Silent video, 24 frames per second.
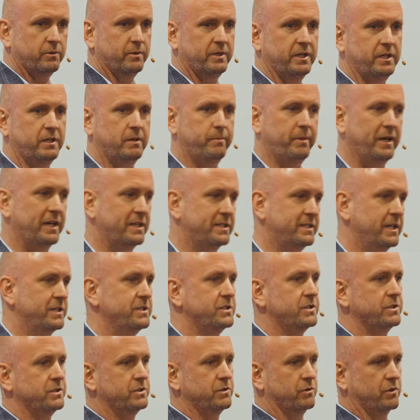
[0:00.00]
and we need to pay
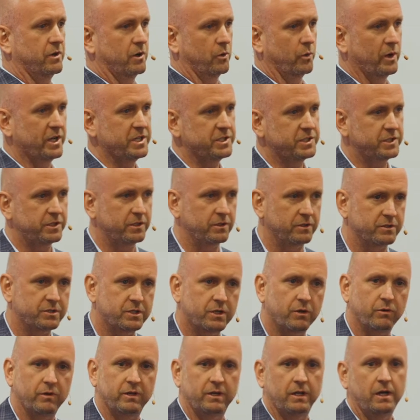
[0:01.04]
attention to it. Our waste yield's
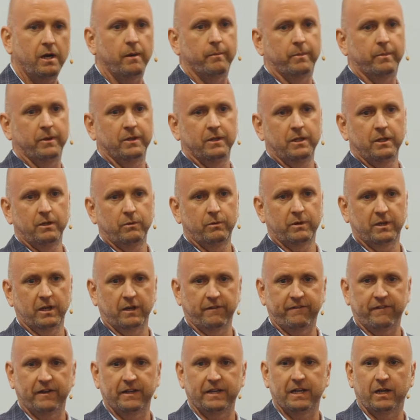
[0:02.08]
going up. We've got to
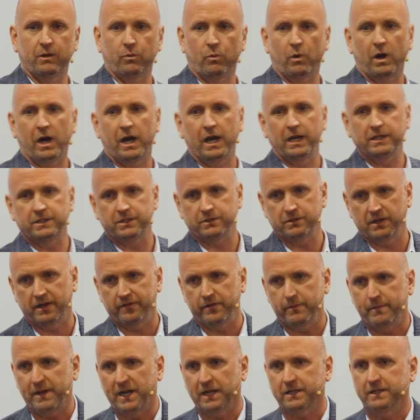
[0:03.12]
find out why to drive
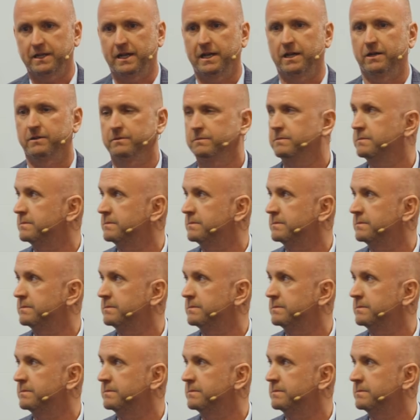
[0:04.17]
it back down.